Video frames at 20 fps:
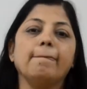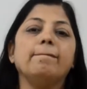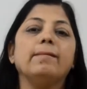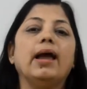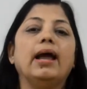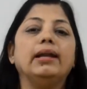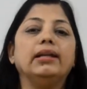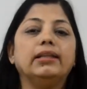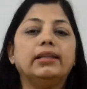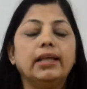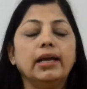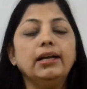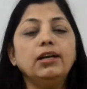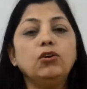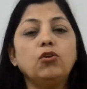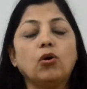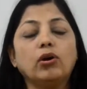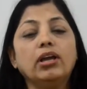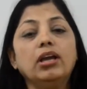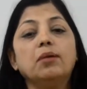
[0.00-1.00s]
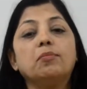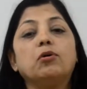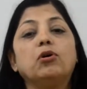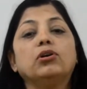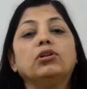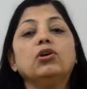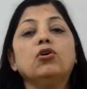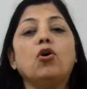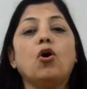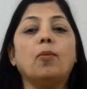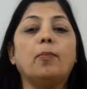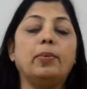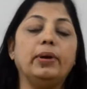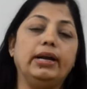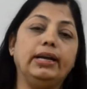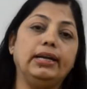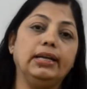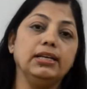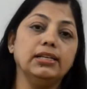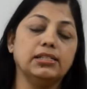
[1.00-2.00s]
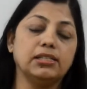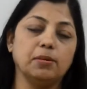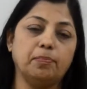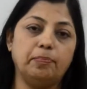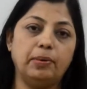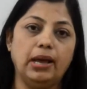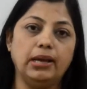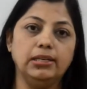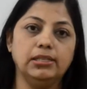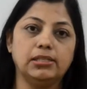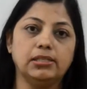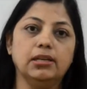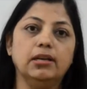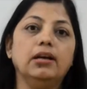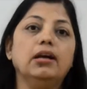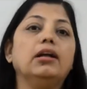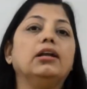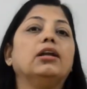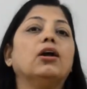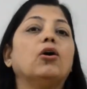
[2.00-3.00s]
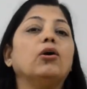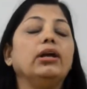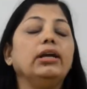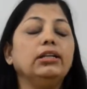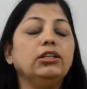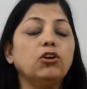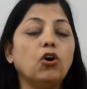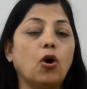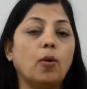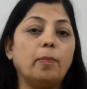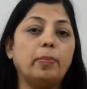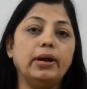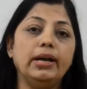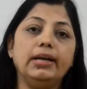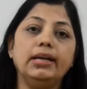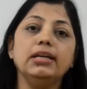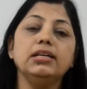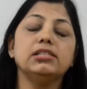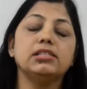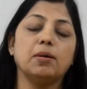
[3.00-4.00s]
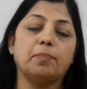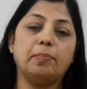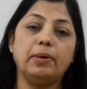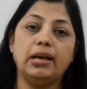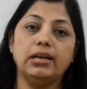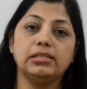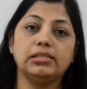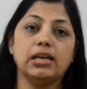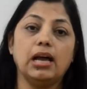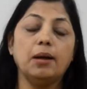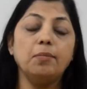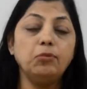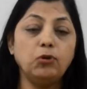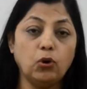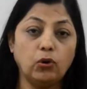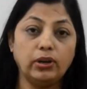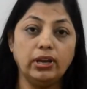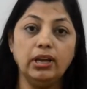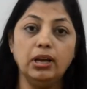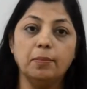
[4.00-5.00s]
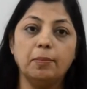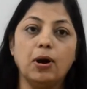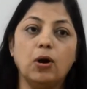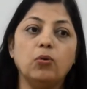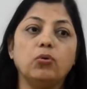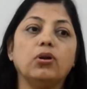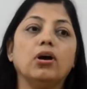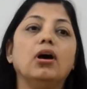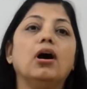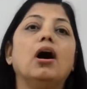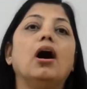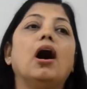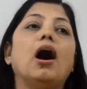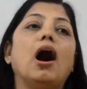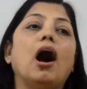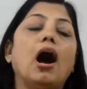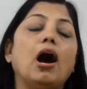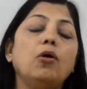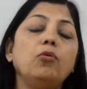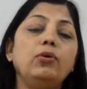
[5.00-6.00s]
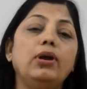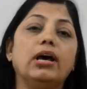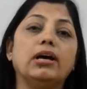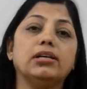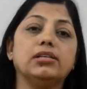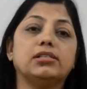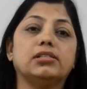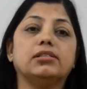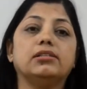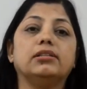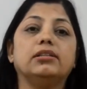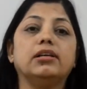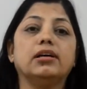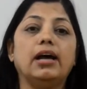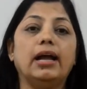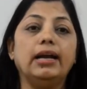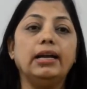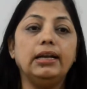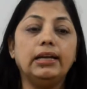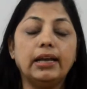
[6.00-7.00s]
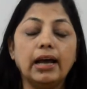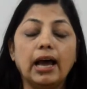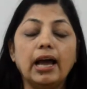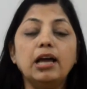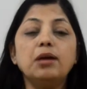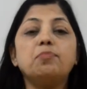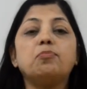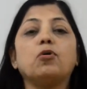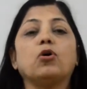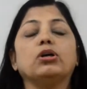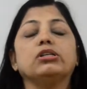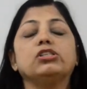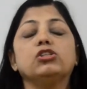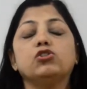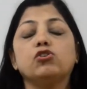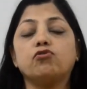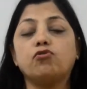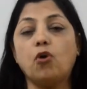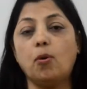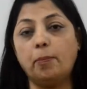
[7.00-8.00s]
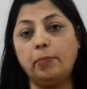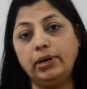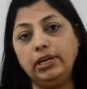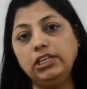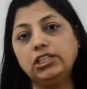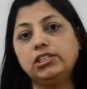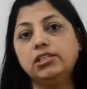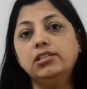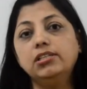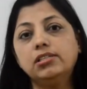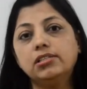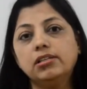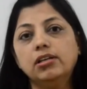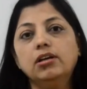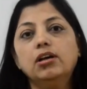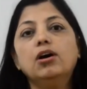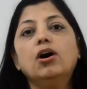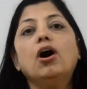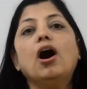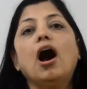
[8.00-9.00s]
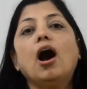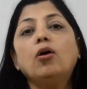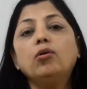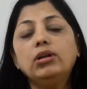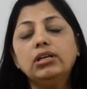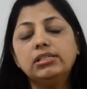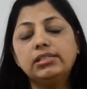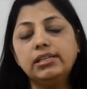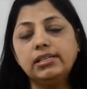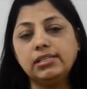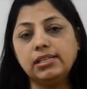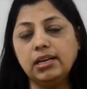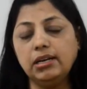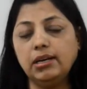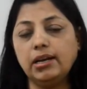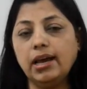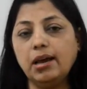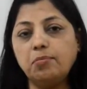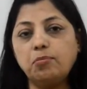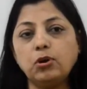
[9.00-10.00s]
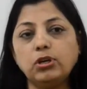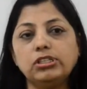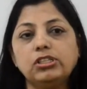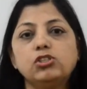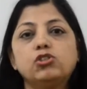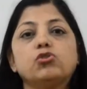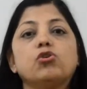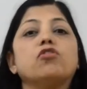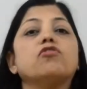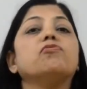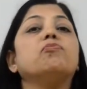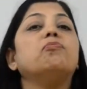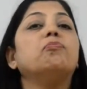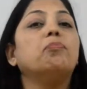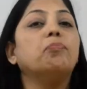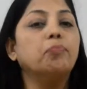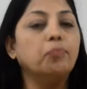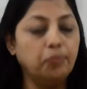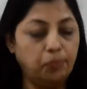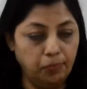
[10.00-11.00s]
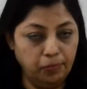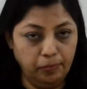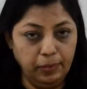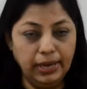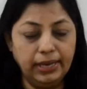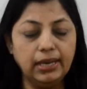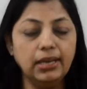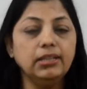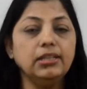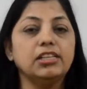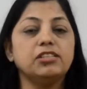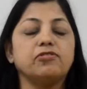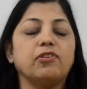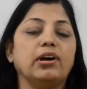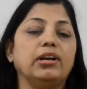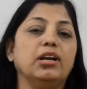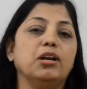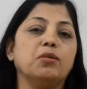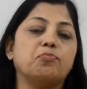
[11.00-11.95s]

And then talking about the operating supplies. Now, in the operating supplies, I'm talking about how does the entire process of operations, how does this entire process of making this final